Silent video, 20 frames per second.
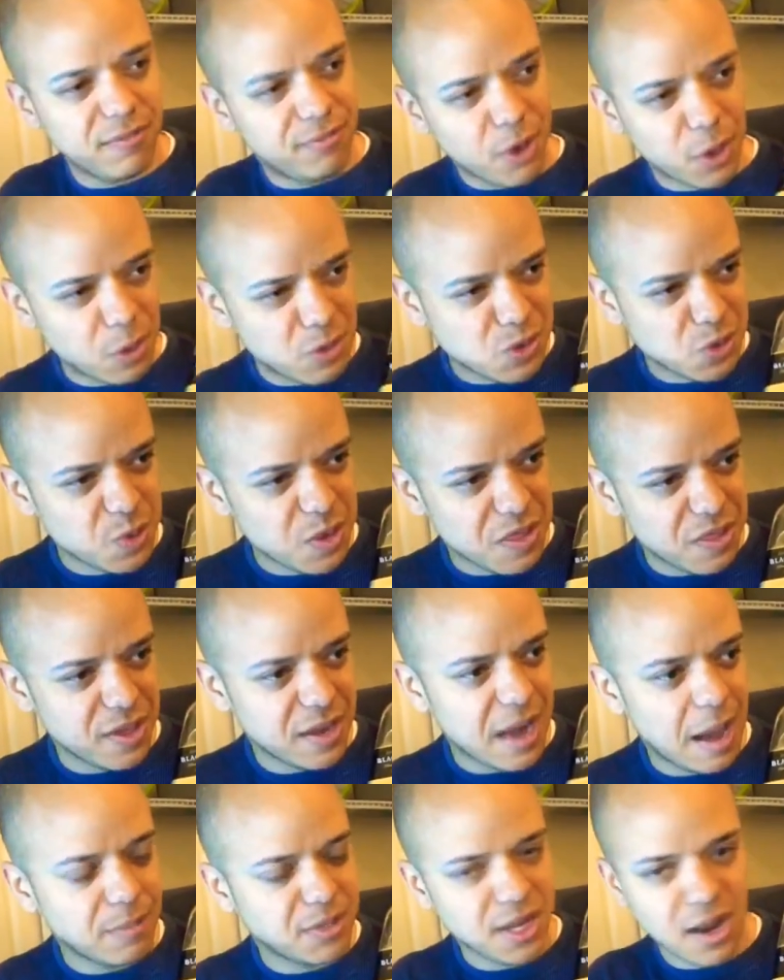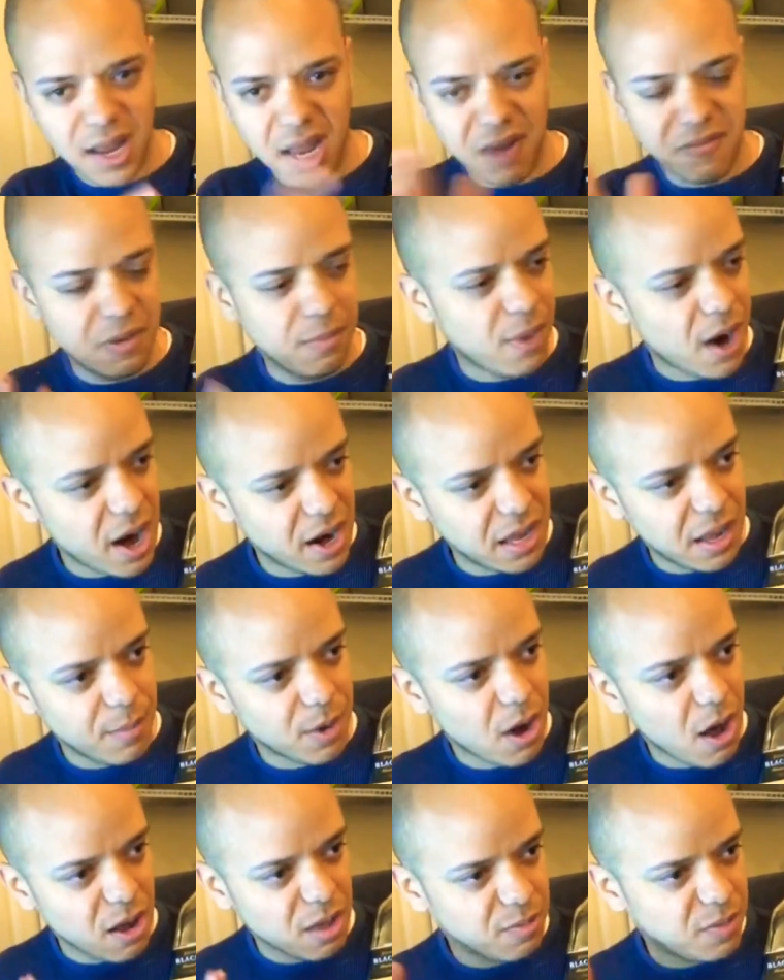photos with it. I'm telling everybody, I'm
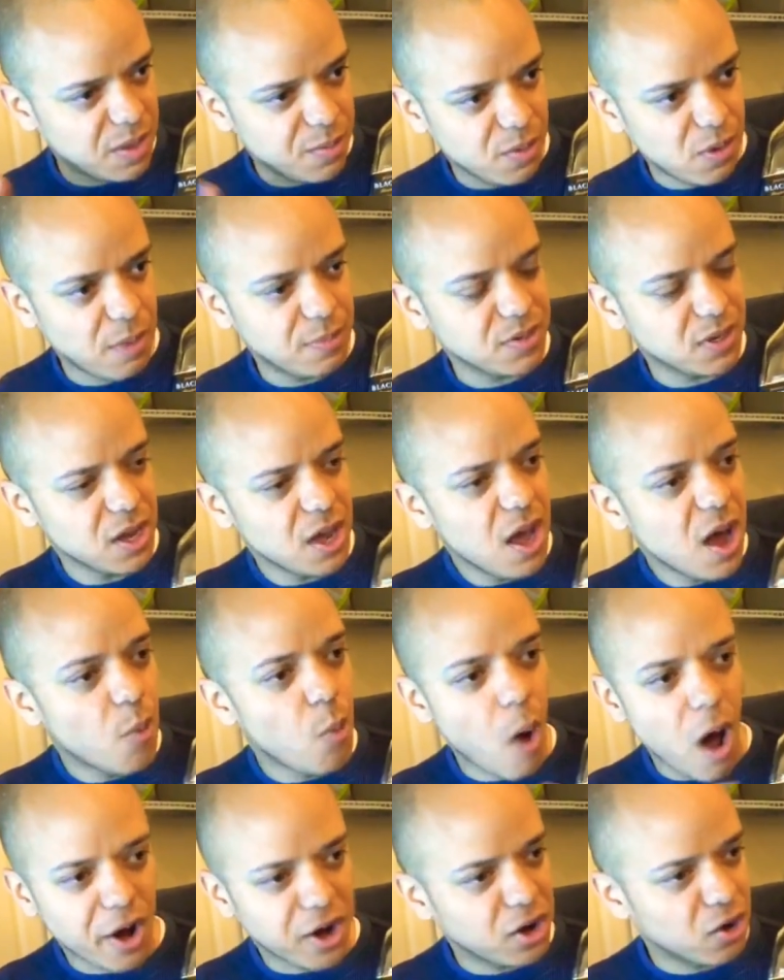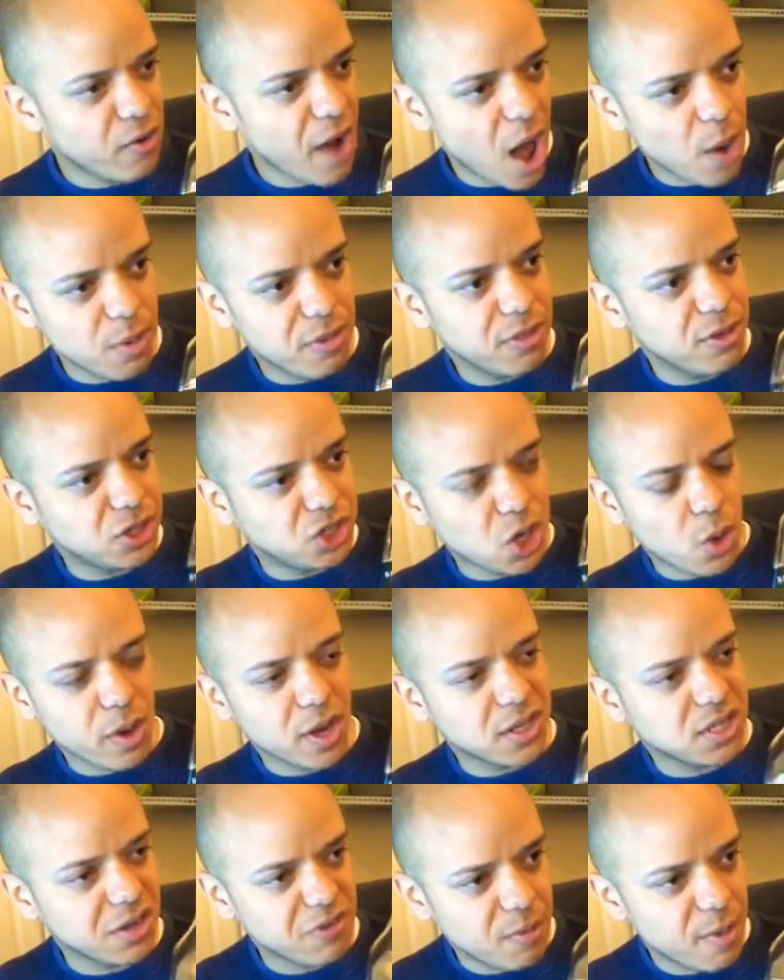calling people, I'm walking around with it, showing
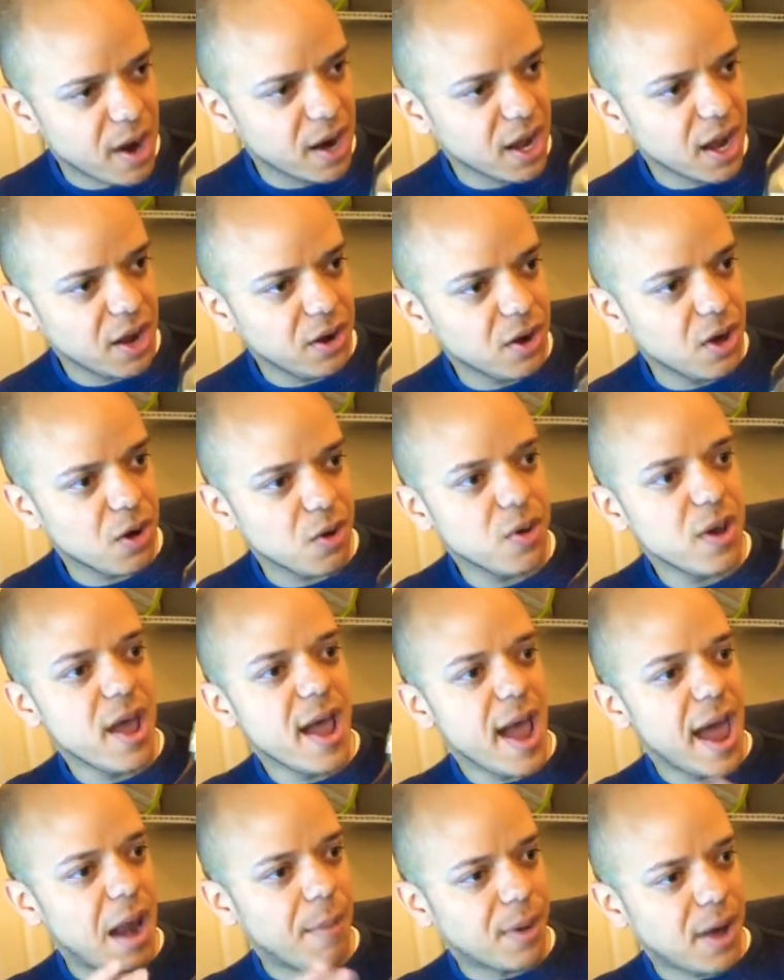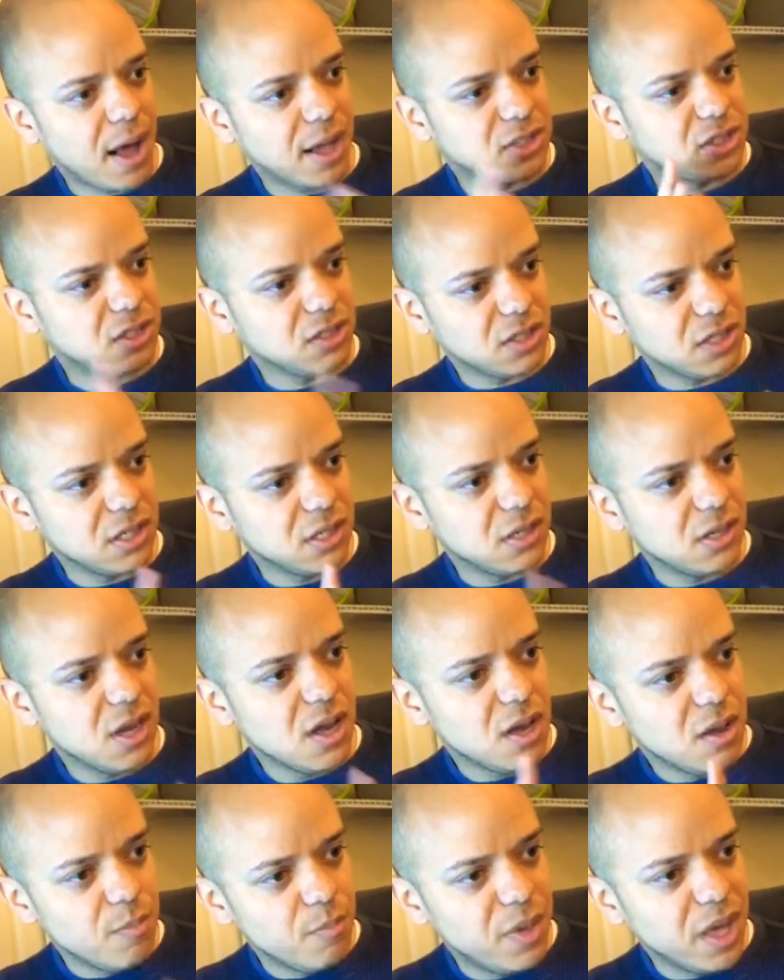it to everybody I know, and I'm constantly
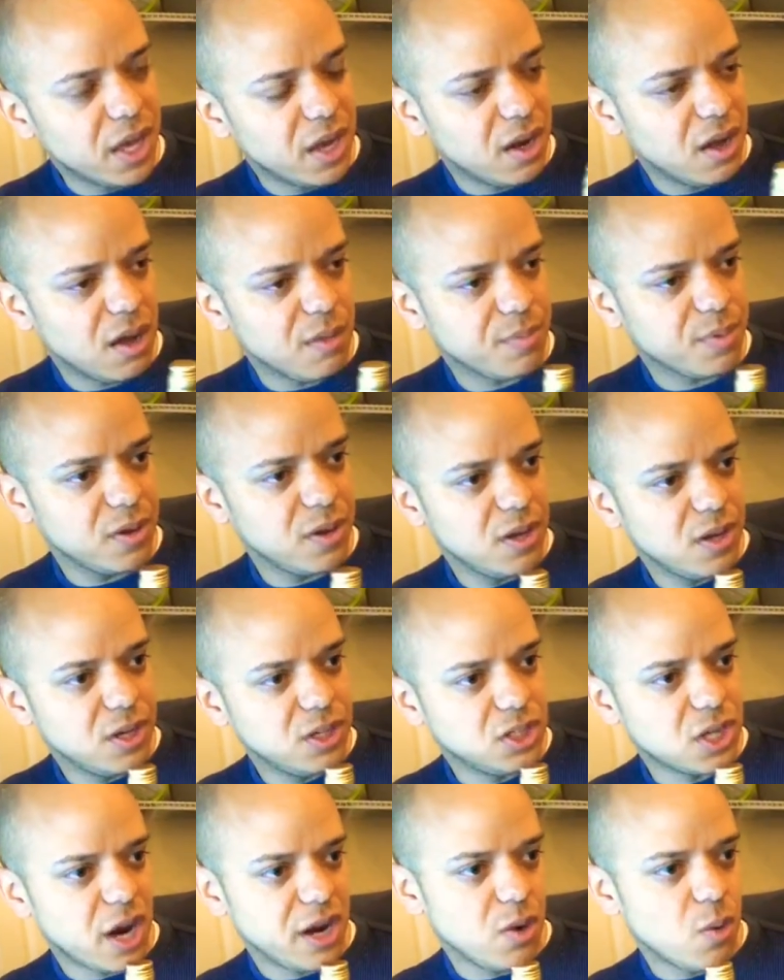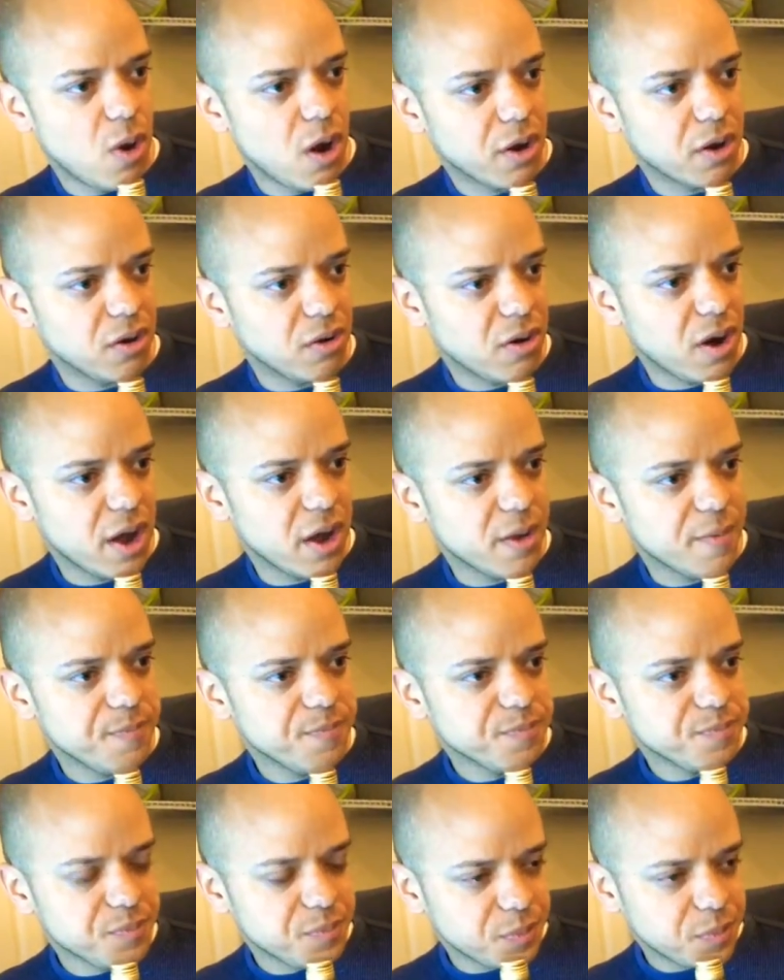bigging up Johnny Walker, right?
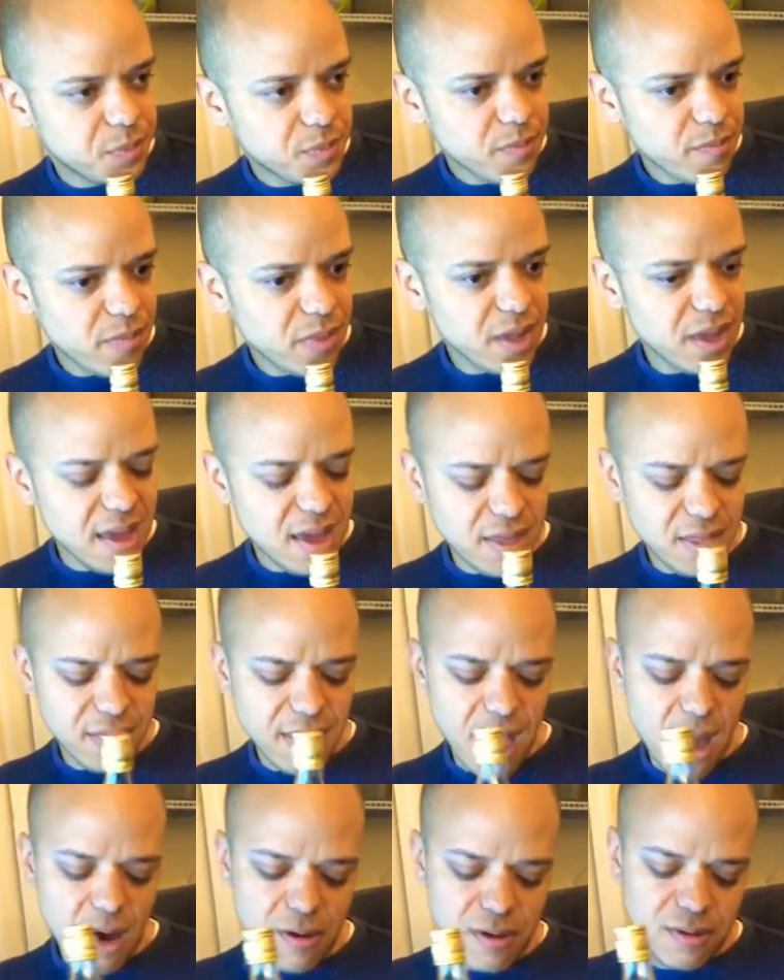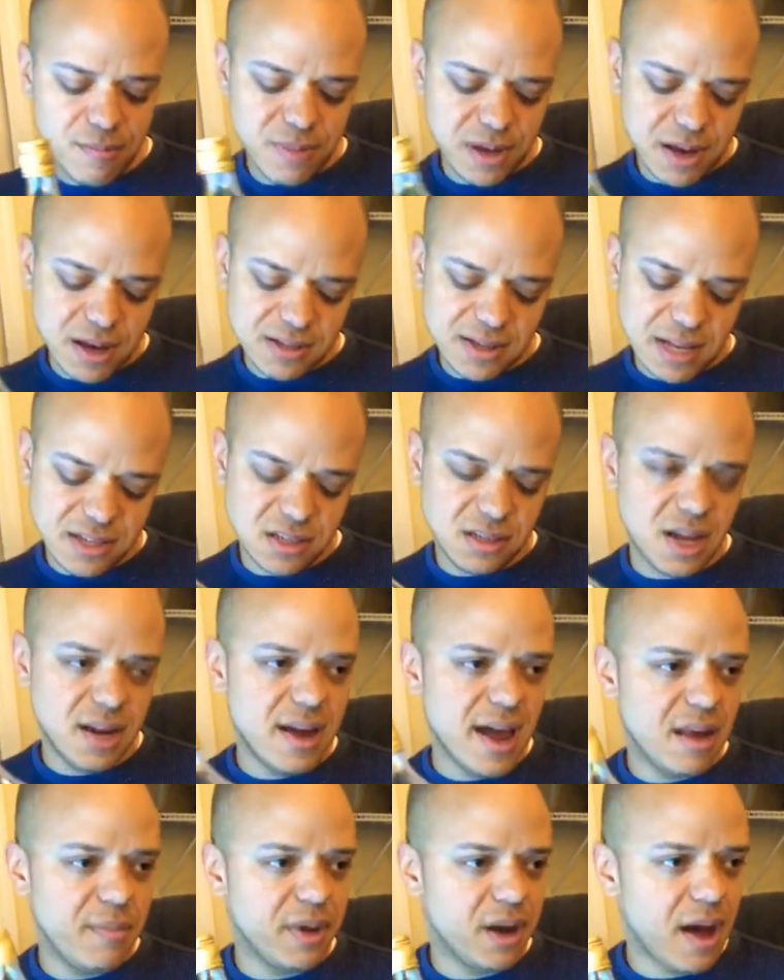Now, because that's an
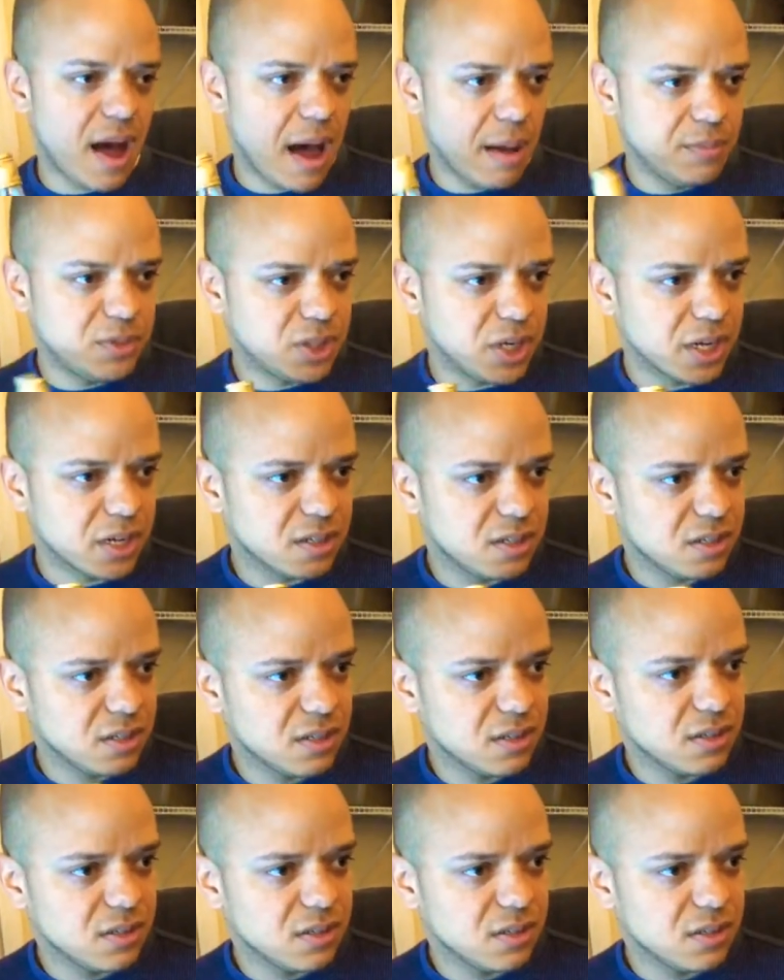inanimate object,